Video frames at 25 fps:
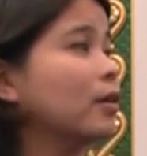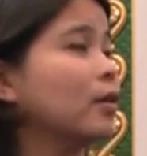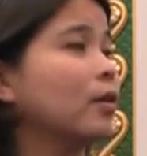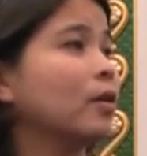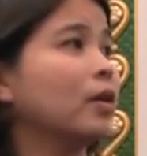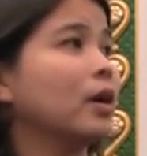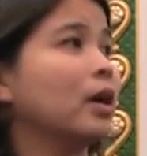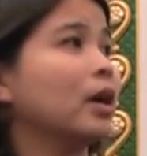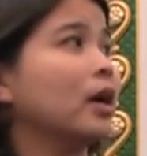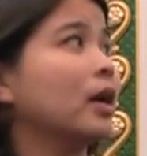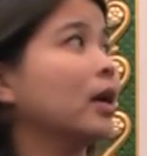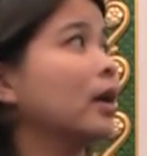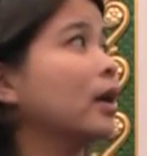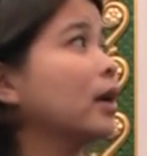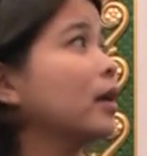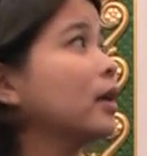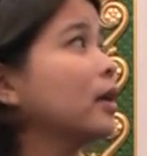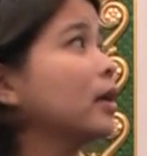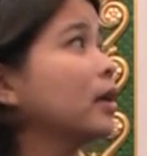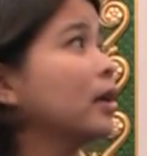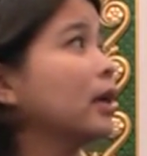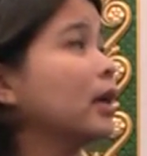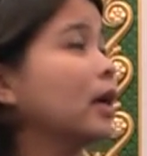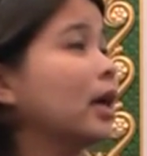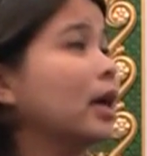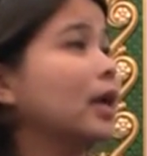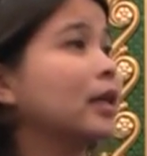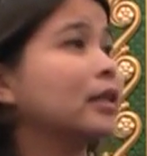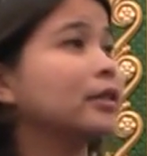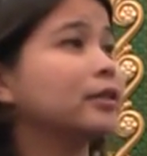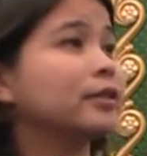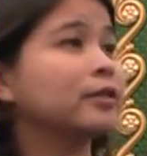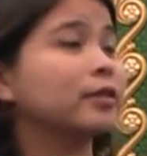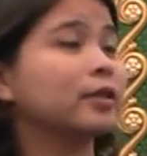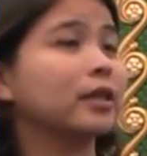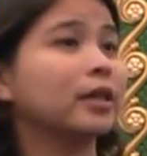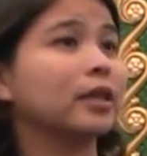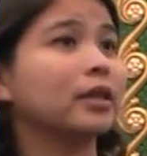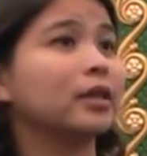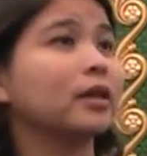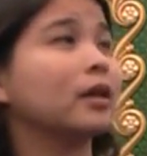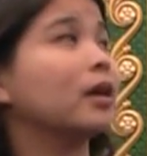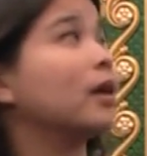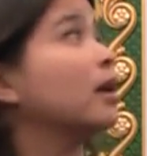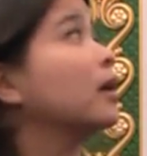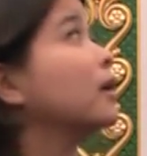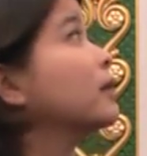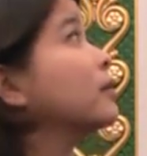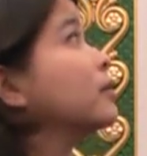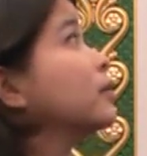So as you
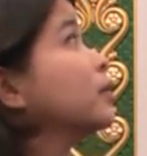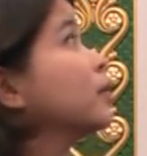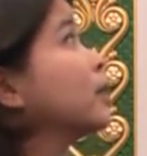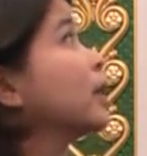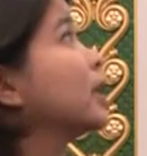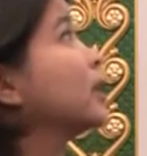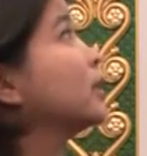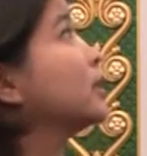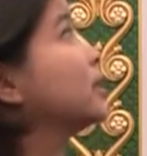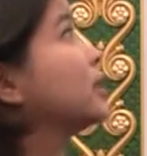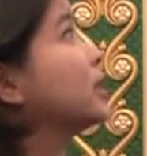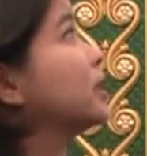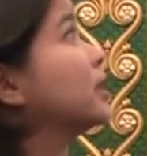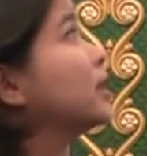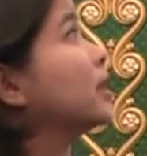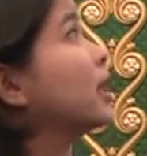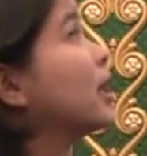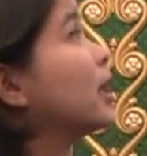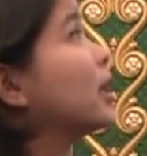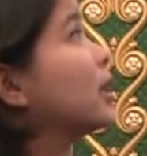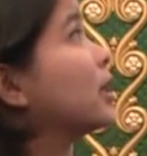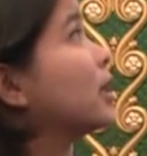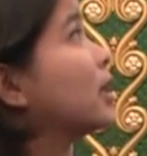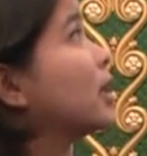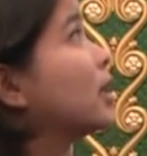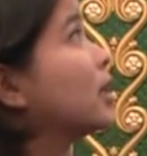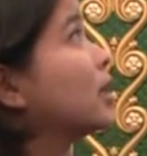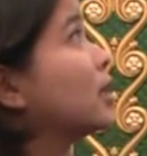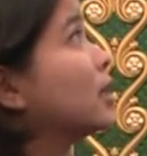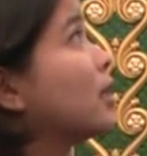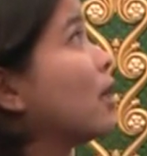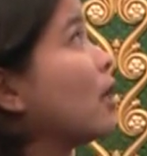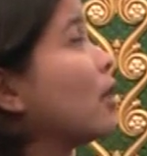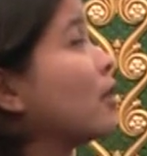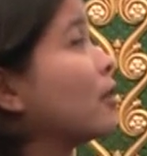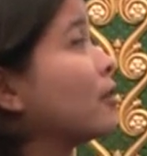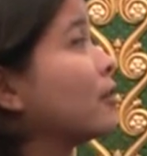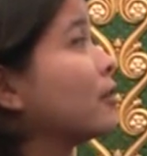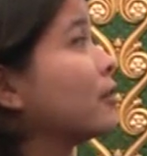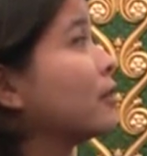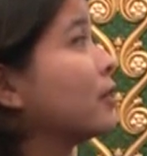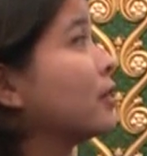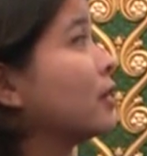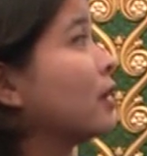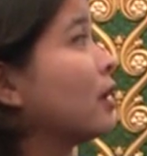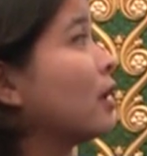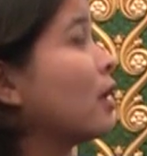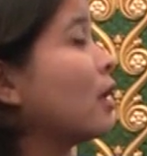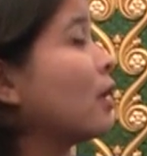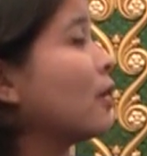can see that all
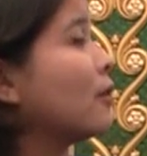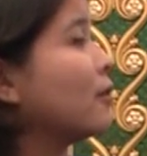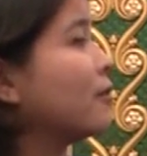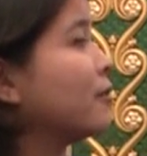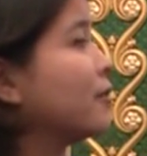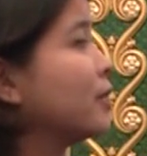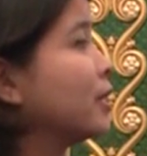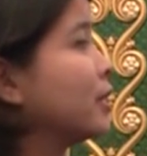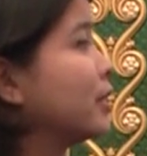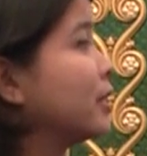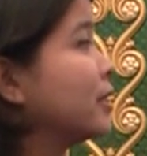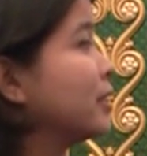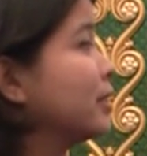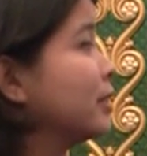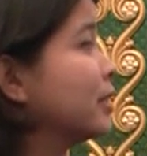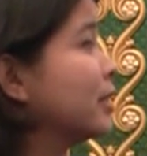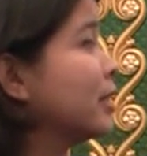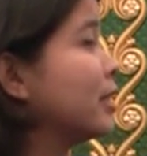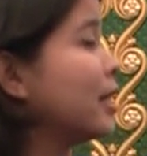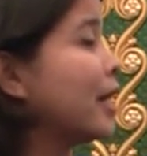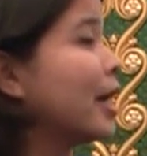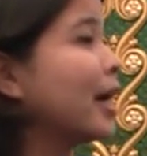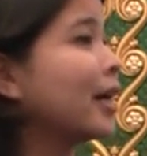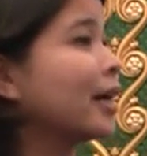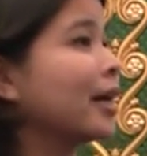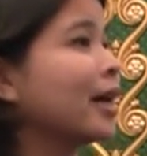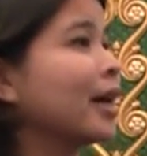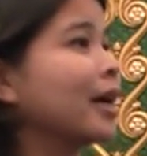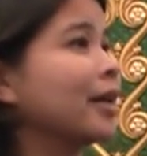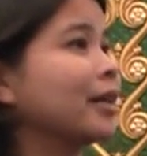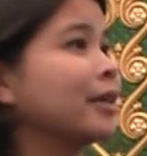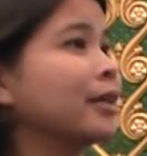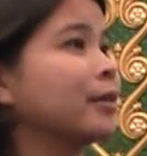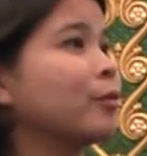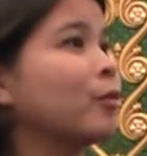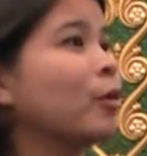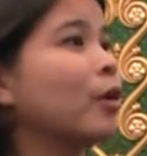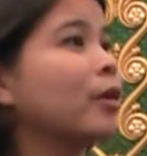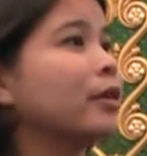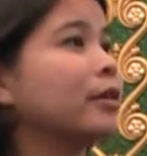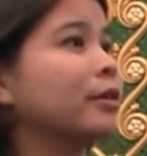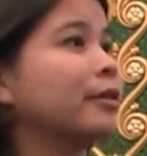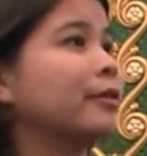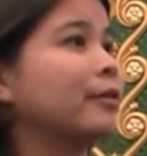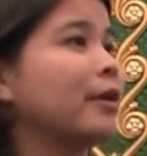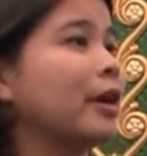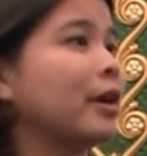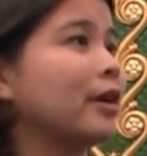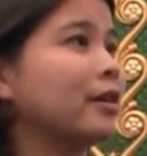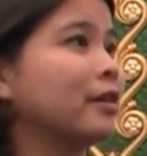of the naga, the
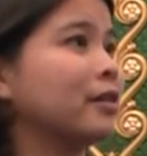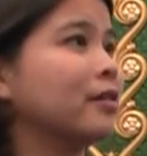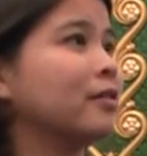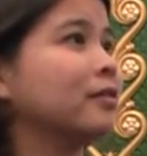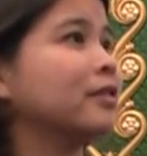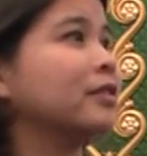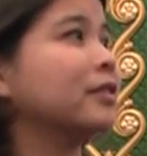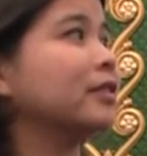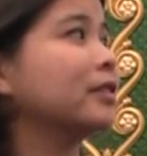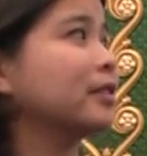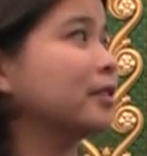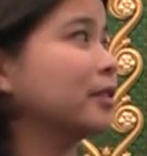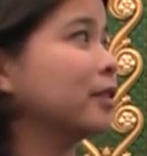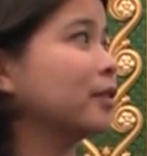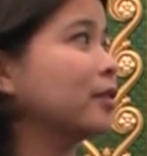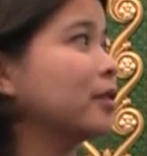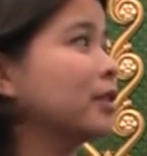water dragons.